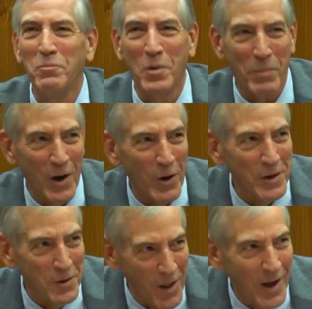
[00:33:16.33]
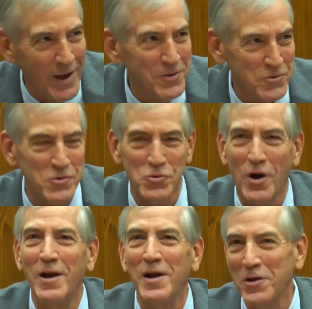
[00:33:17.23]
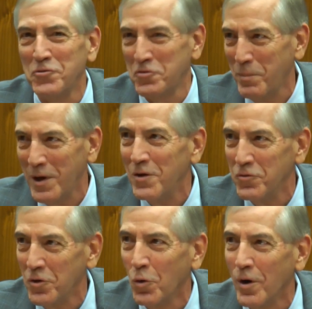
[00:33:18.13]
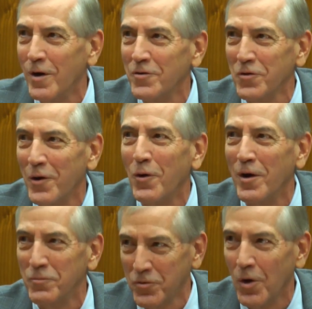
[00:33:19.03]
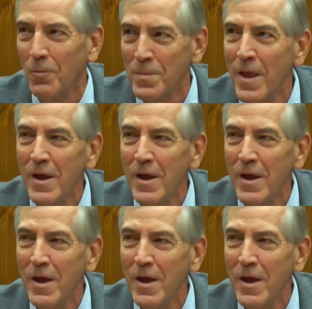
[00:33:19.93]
preparing clients and trying to get subpoenas in order, et cetera. And so